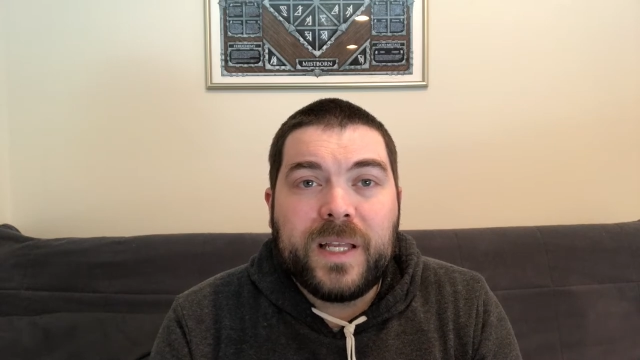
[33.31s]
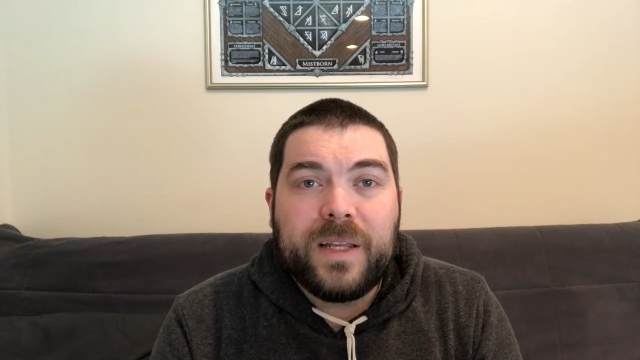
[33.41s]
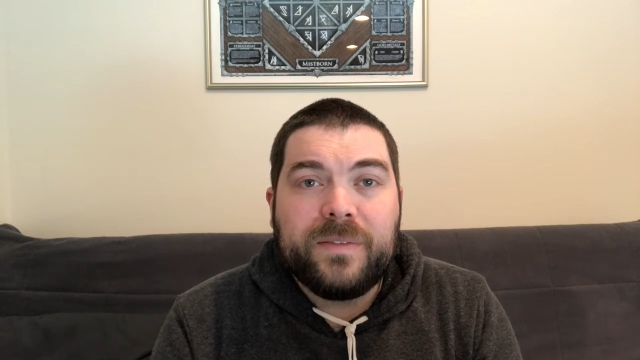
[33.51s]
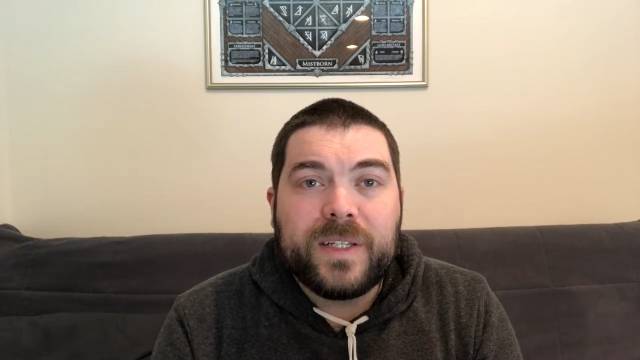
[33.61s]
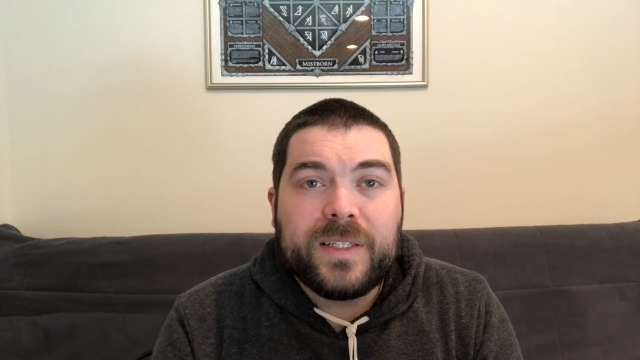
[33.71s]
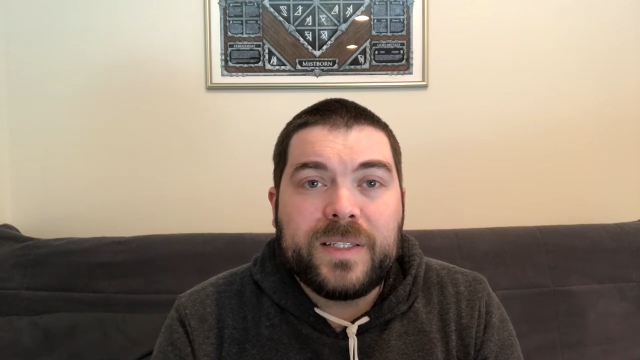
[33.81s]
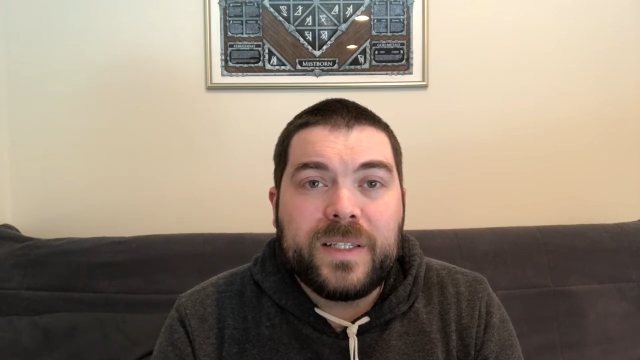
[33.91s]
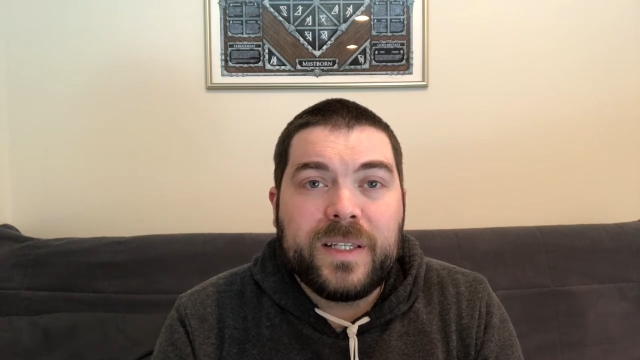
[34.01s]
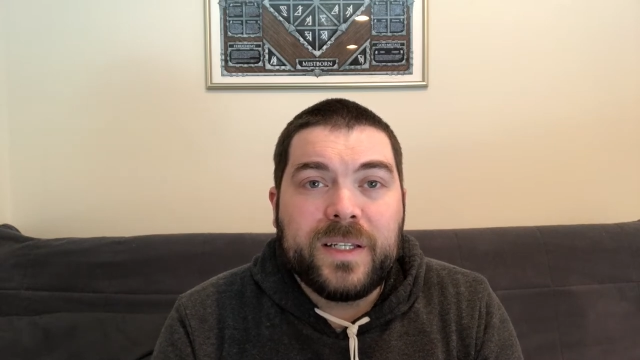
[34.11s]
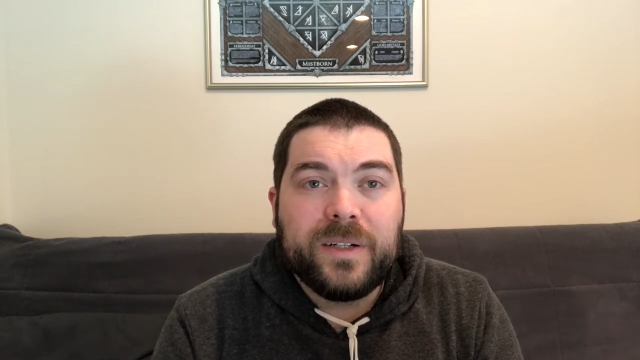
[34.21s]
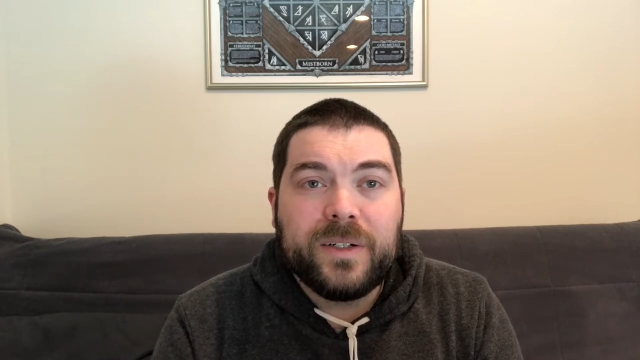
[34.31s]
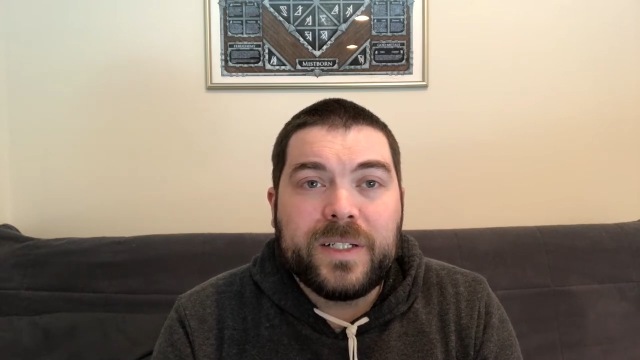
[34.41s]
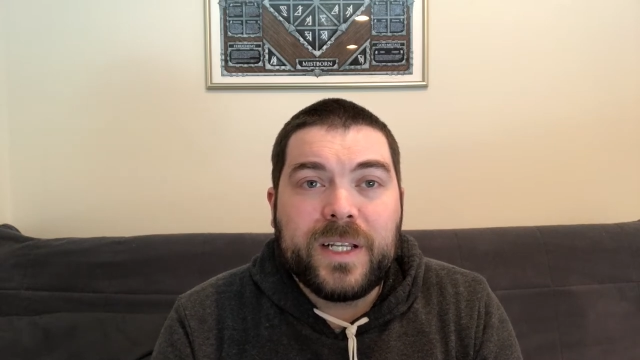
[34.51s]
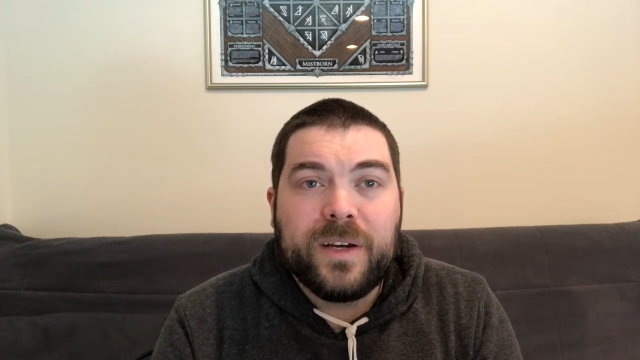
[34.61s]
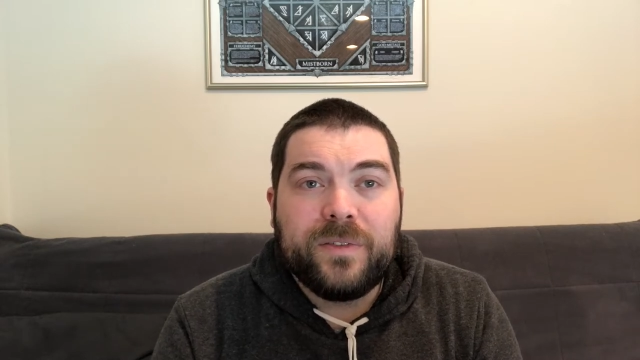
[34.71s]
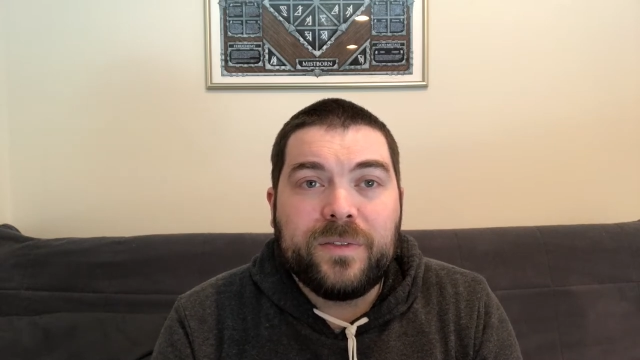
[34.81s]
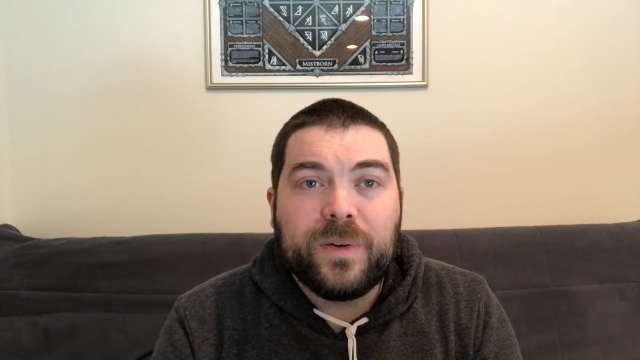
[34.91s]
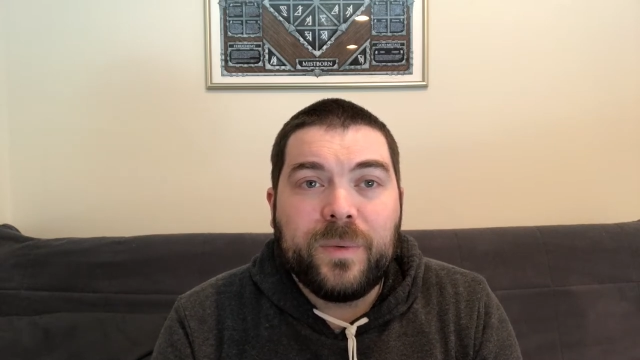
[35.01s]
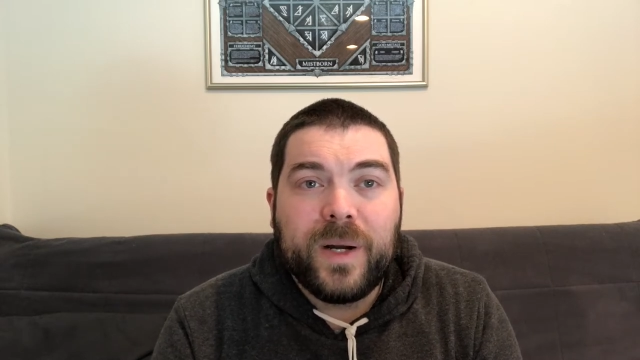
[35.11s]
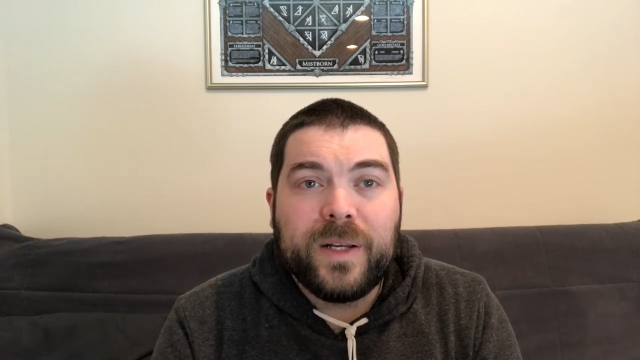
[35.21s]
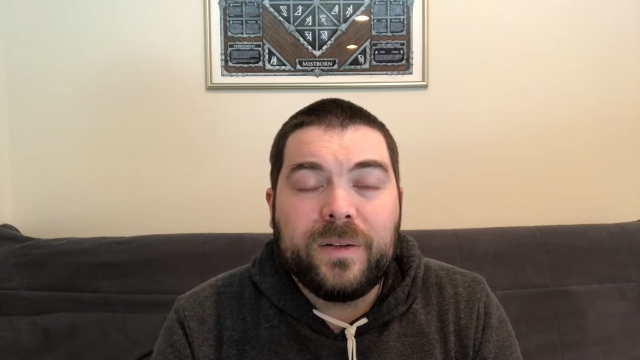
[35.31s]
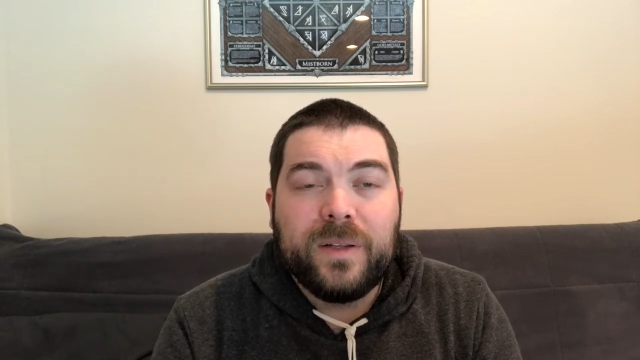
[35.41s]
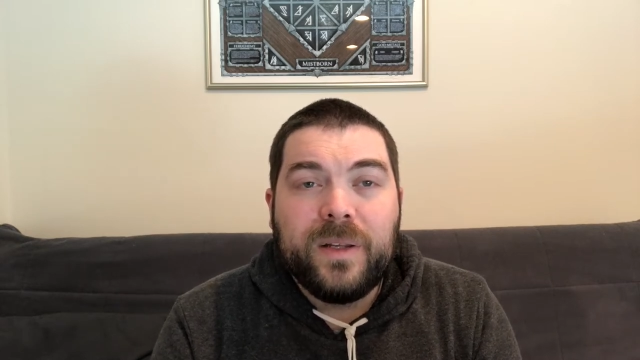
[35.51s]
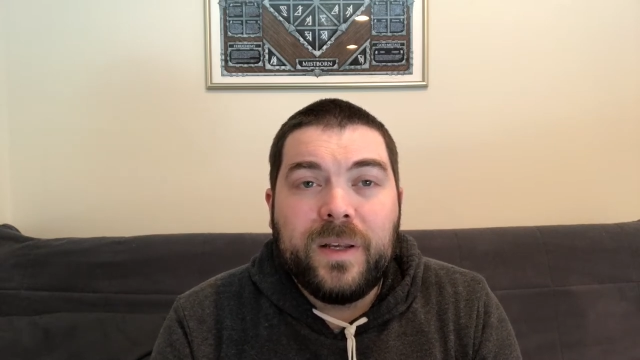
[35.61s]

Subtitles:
advocacy here in town for a while,